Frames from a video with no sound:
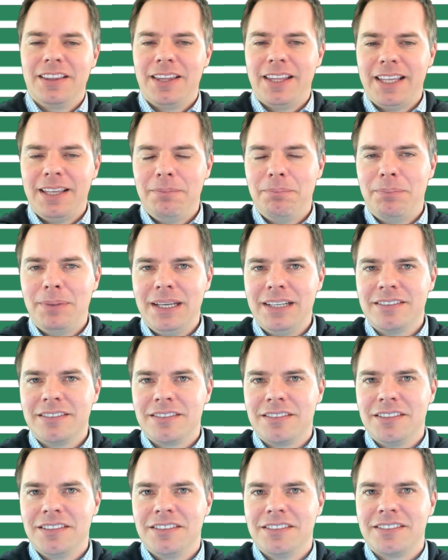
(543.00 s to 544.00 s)
the
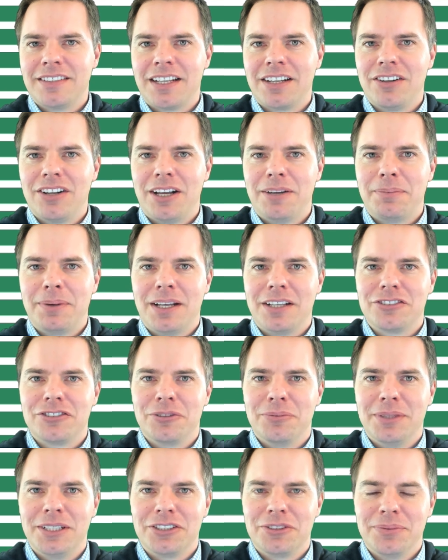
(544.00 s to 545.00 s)
best satellite pasture
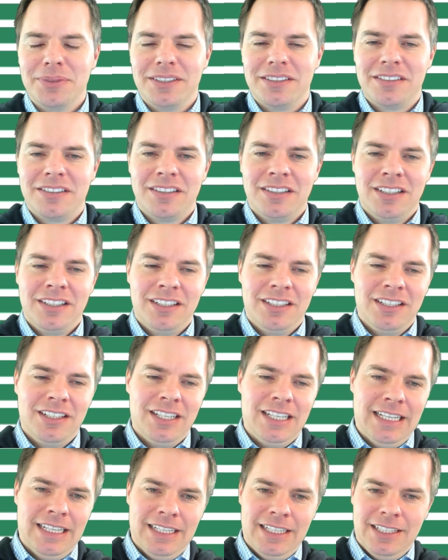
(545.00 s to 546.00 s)
measurements.
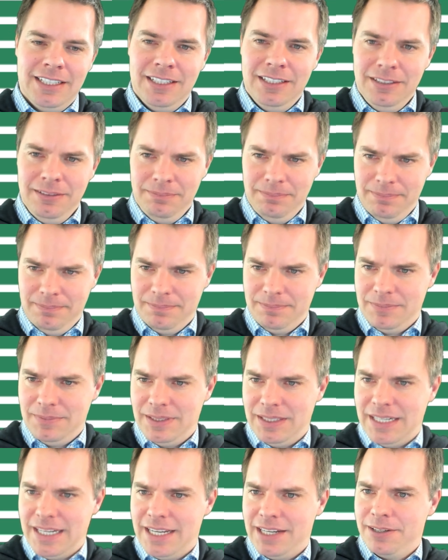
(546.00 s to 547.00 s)

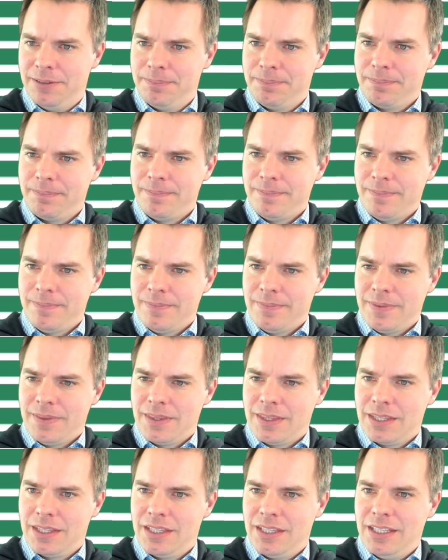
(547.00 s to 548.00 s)
Now,
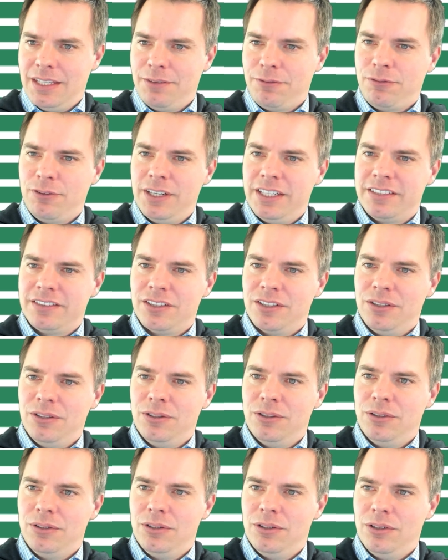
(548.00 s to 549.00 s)
if we're
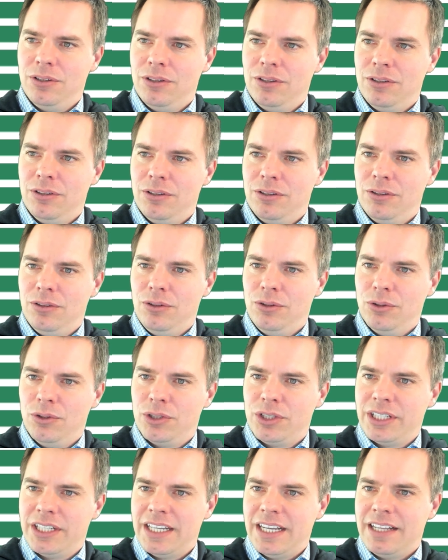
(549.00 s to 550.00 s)
to
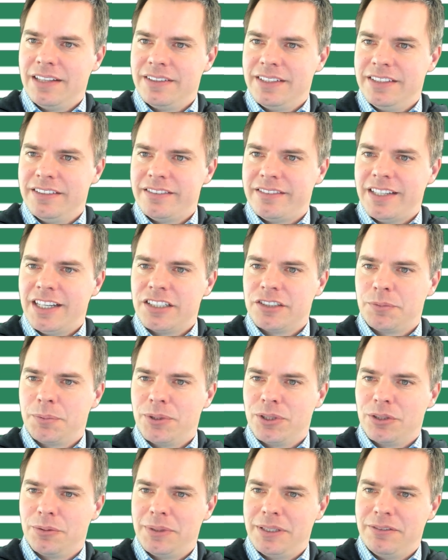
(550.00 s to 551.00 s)
look at this
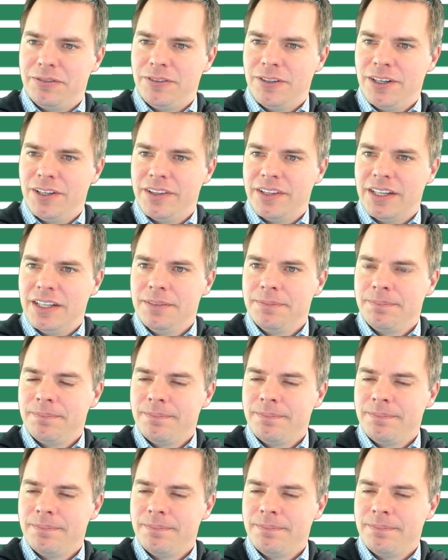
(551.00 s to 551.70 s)
dashboard a bit further,